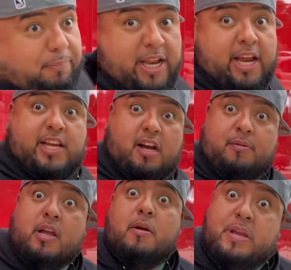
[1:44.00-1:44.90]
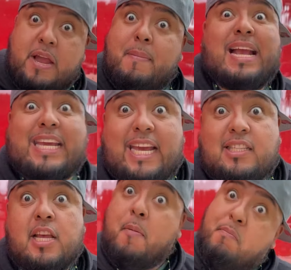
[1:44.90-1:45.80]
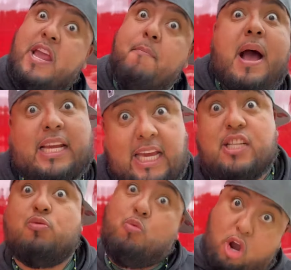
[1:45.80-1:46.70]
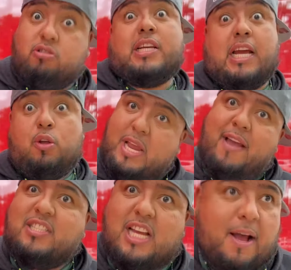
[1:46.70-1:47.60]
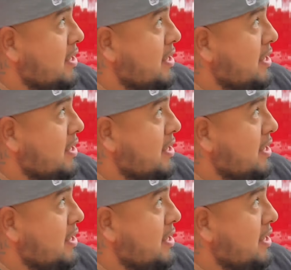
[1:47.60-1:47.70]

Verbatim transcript: in there. Yep. Me and my kids. Me and my kids work together. We have a job.